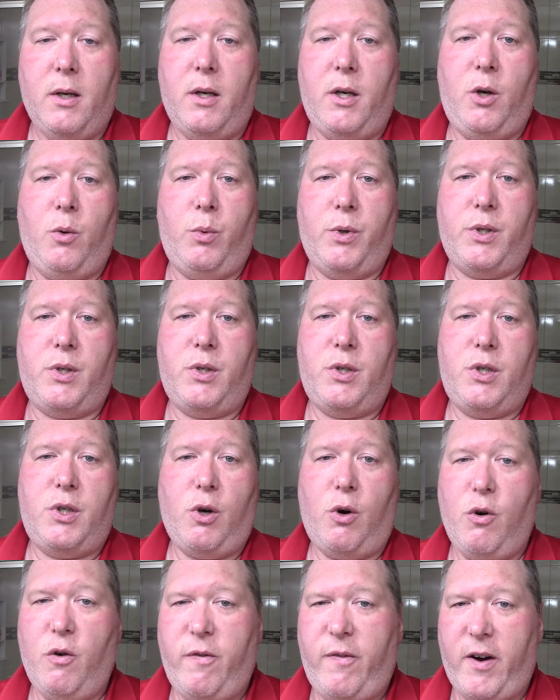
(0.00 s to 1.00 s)
It was
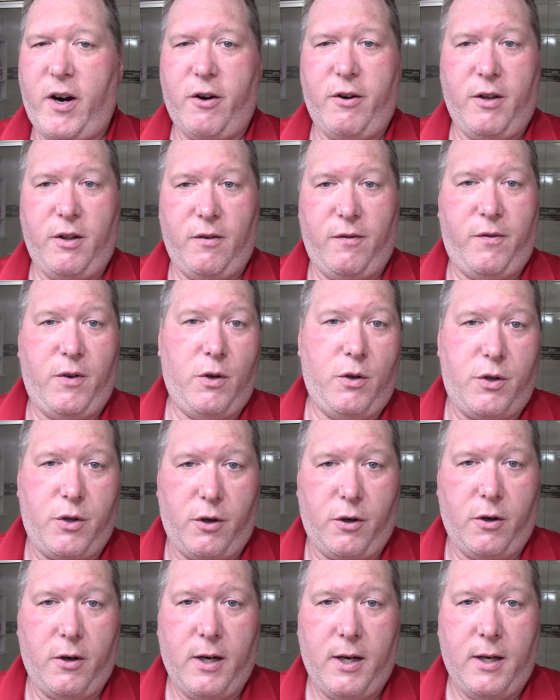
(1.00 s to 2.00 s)
so far in the
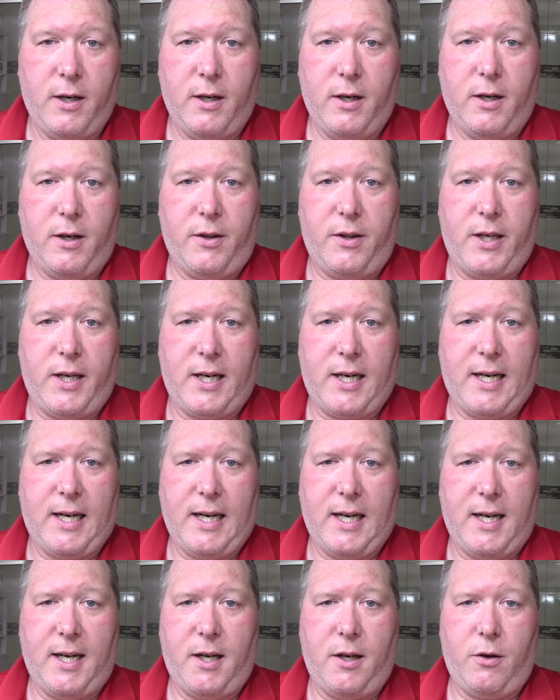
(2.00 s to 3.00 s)
future that I
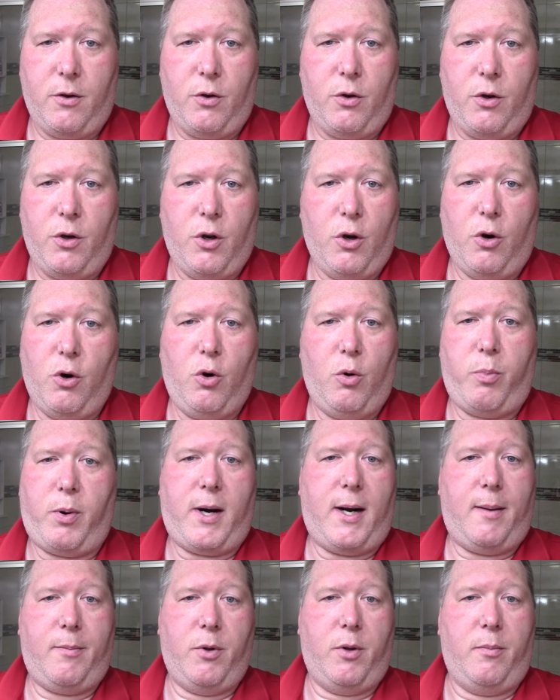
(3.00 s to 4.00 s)
had no
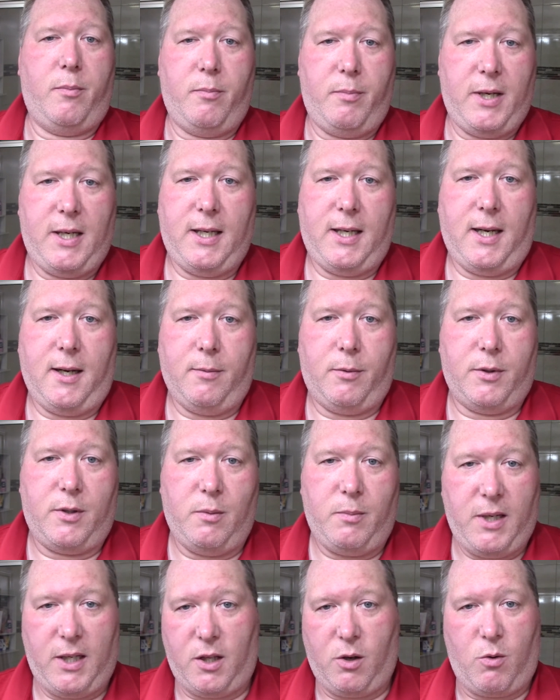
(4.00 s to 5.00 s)
problem being able
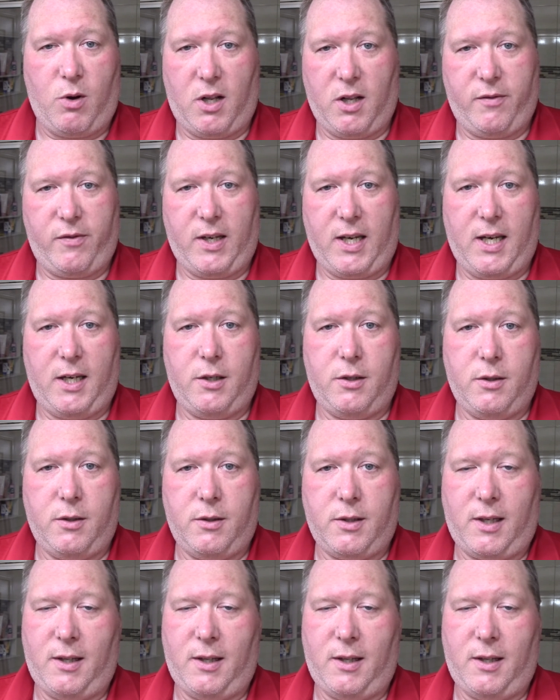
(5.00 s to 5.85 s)
to meet the qualifications.